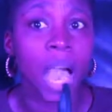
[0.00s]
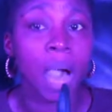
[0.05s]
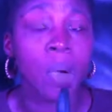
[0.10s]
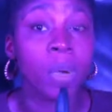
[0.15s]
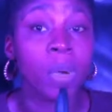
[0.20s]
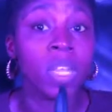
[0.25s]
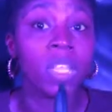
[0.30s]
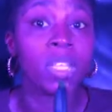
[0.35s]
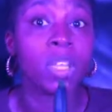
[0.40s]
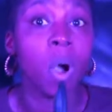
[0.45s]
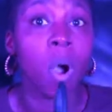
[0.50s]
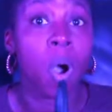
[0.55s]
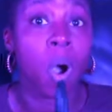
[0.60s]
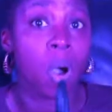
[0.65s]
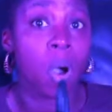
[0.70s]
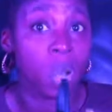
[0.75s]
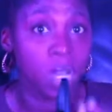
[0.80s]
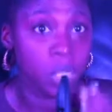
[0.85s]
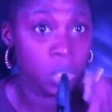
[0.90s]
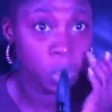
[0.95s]
us
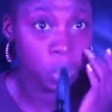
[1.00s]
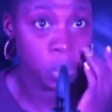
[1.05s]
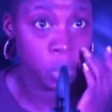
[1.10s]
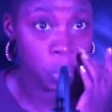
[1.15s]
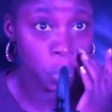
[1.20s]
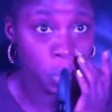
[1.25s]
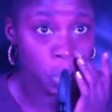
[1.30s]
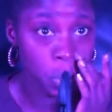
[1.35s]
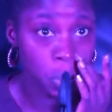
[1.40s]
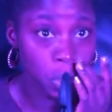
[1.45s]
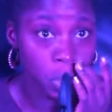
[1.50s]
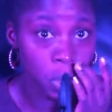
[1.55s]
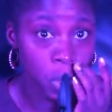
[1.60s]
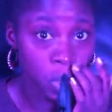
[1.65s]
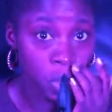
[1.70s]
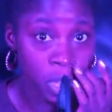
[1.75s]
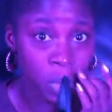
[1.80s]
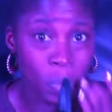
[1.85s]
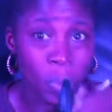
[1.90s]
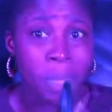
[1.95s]
all to
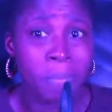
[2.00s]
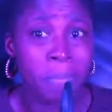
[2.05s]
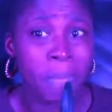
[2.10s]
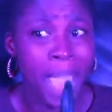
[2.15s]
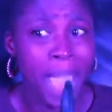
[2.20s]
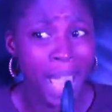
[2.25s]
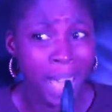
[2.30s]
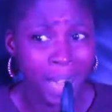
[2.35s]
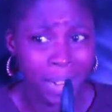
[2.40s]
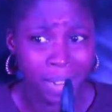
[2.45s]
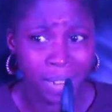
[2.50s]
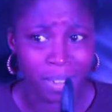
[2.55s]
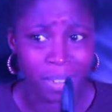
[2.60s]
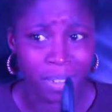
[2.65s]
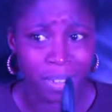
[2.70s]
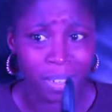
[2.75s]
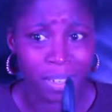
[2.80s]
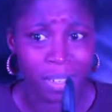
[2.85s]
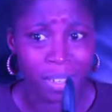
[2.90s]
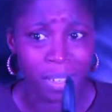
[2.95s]
know that we matter.
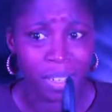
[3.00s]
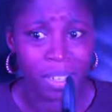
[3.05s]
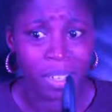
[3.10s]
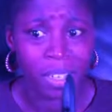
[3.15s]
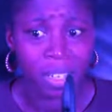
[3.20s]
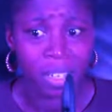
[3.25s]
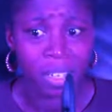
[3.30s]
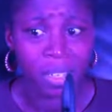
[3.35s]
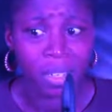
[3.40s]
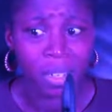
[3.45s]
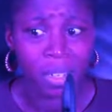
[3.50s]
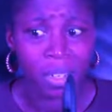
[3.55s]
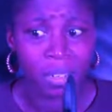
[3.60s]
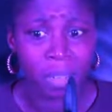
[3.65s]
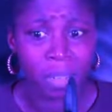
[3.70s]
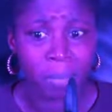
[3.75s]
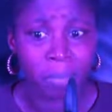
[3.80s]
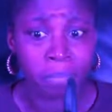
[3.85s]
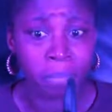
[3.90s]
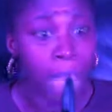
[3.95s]

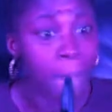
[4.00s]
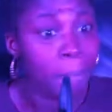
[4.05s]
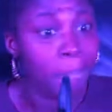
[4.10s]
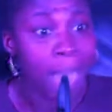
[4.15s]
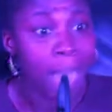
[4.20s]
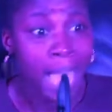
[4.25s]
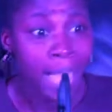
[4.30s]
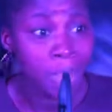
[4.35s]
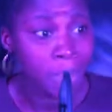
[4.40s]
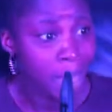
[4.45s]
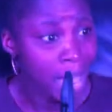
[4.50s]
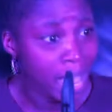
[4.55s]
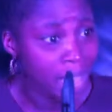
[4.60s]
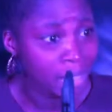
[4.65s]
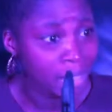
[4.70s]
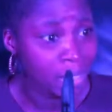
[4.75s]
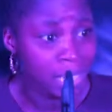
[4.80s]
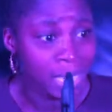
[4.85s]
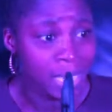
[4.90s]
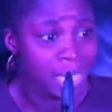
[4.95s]
my black
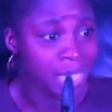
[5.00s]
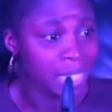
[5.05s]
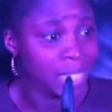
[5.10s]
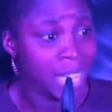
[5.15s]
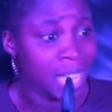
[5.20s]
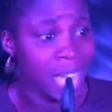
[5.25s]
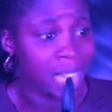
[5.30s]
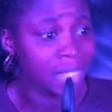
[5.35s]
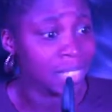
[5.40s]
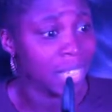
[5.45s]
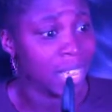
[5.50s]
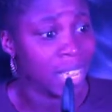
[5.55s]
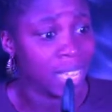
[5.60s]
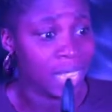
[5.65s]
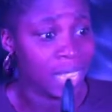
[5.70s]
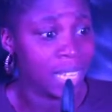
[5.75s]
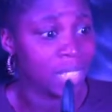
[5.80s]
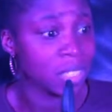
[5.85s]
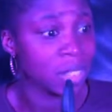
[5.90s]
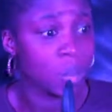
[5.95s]
matters, and it's not saying
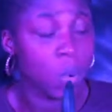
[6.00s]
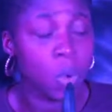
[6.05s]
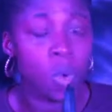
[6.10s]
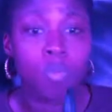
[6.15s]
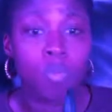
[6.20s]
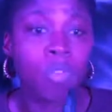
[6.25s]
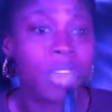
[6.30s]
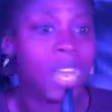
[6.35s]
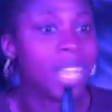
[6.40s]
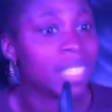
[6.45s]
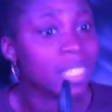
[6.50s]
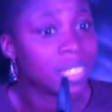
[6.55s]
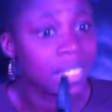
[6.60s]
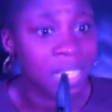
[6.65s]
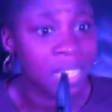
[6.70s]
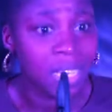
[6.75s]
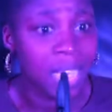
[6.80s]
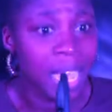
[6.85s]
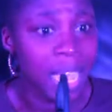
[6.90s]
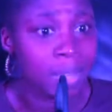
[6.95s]
that someone who doesn't
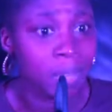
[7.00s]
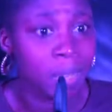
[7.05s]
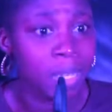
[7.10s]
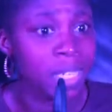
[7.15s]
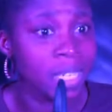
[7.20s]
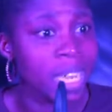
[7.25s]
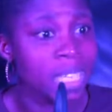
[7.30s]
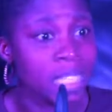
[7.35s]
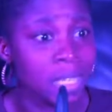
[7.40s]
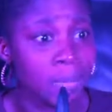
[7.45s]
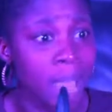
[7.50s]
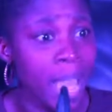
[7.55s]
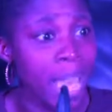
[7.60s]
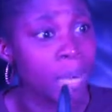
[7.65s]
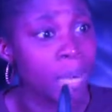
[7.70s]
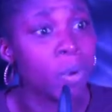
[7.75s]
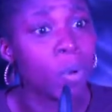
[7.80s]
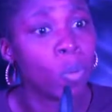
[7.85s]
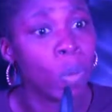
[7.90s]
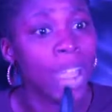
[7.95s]
look like me doesn't
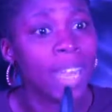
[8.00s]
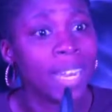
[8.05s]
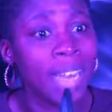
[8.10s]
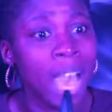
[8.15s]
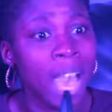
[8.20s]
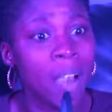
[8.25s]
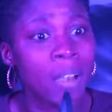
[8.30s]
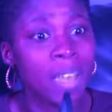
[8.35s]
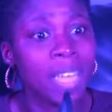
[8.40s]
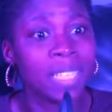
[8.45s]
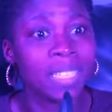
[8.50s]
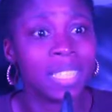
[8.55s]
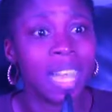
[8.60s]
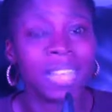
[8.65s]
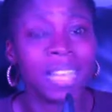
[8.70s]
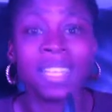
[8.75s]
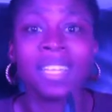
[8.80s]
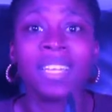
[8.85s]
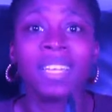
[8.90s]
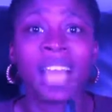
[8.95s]
matter, but right now it's
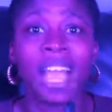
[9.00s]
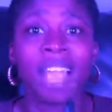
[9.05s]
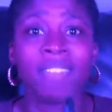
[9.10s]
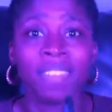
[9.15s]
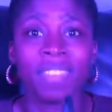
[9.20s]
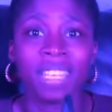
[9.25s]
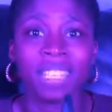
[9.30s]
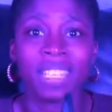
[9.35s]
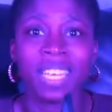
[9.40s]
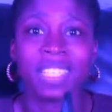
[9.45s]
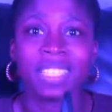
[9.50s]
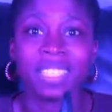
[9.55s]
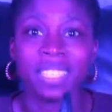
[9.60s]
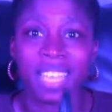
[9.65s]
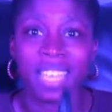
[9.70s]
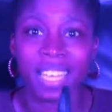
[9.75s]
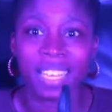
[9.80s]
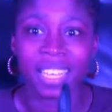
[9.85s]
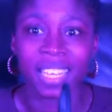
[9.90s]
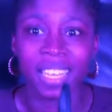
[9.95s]
not their life that's at
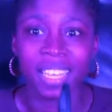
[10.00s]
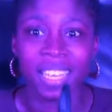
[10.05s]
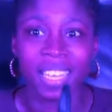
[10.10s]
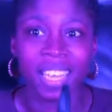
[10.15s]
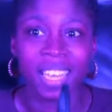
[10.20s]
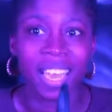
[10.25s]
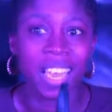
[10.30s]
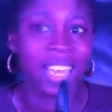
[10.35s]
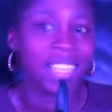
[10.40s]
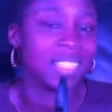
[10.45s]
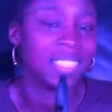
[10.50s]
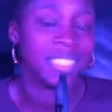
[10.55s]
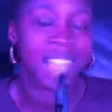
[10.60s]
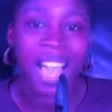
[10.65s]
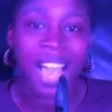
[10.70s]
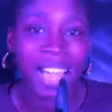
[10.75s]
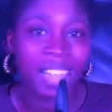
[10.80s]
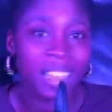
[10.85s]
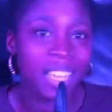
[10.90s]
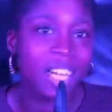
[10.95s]
stake. It's
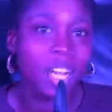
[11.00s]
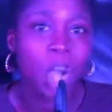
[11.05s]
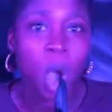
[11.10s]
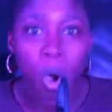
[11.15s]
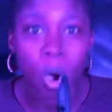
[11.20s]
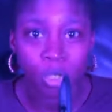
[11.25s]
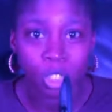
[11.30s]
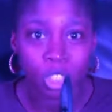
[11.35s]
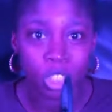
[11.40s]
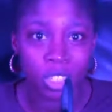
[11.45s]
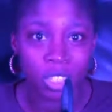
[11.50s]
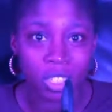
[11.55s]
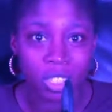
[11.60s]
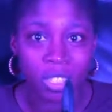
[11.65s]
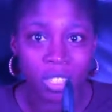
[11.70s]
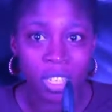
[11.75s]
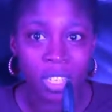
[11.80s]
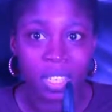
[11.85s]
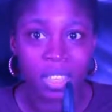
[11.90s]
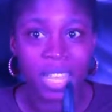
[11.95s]
not their culture
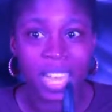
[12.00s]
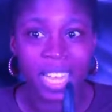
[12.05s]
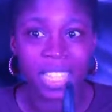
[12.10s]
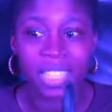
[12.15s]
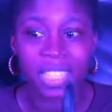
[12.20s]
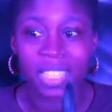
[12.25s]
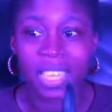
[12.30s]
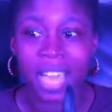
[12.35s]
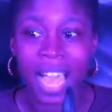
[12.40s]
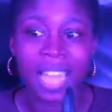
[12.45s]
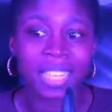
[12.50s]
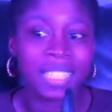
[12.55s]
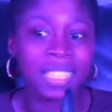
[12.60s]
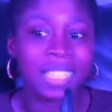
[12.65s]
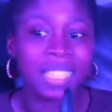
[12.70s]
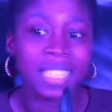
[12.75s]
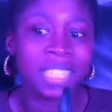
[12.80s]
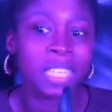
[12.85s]
that's constantly